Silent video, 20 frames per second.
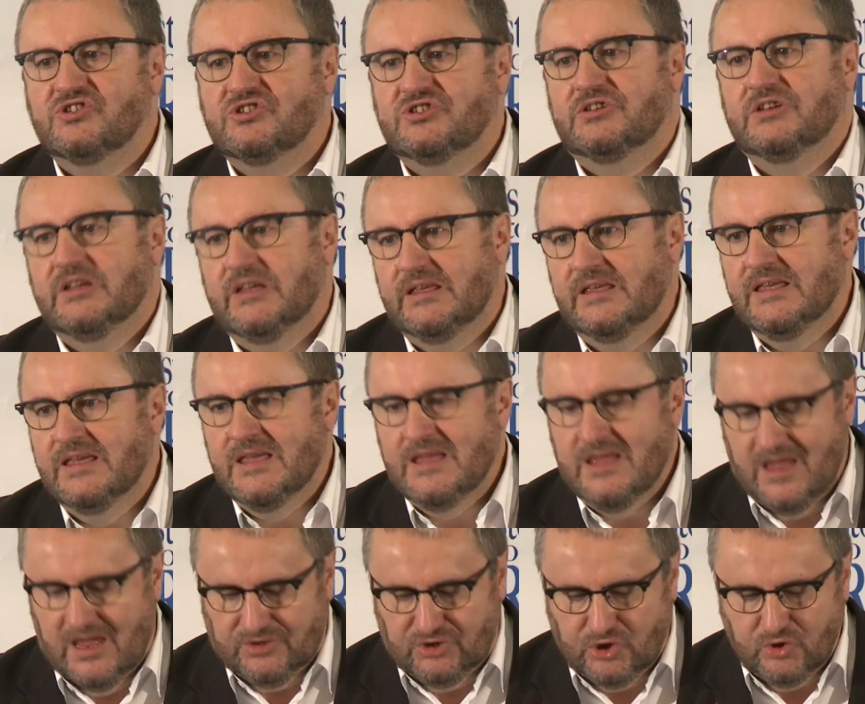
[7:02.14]
actually
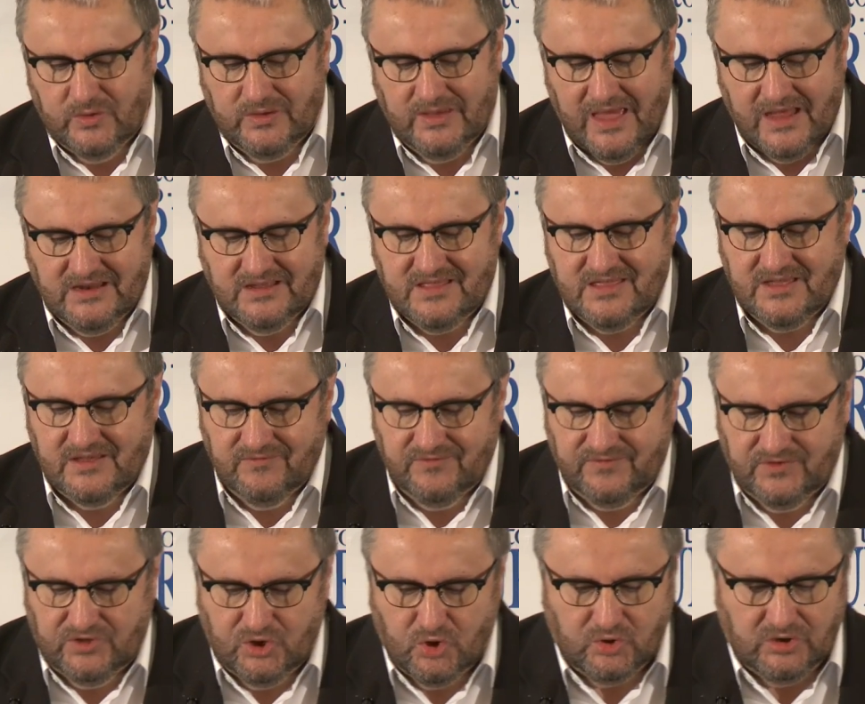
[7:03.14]
doing anything
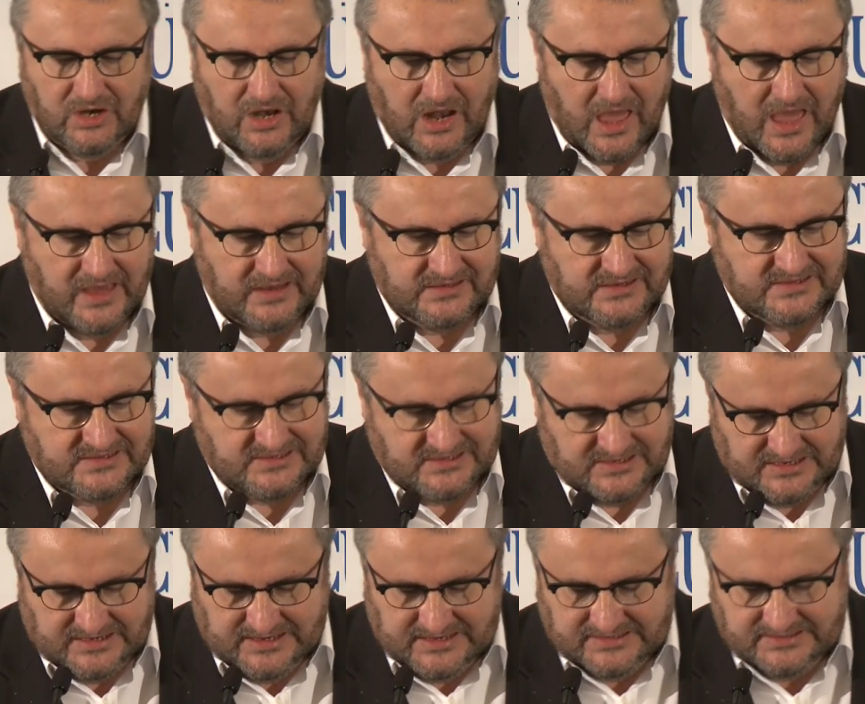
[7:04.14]
for the underlying
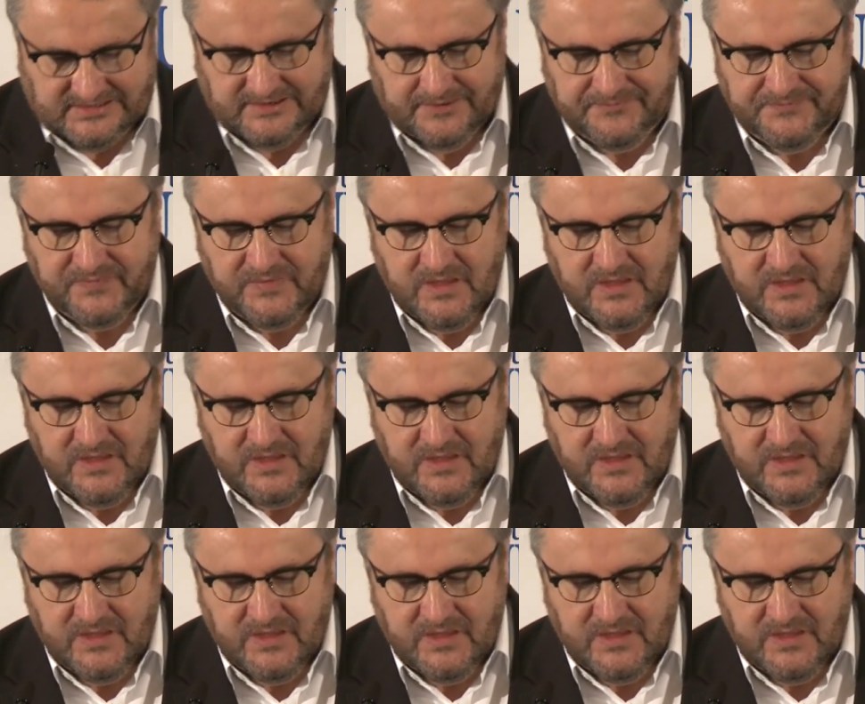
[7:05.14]
disease.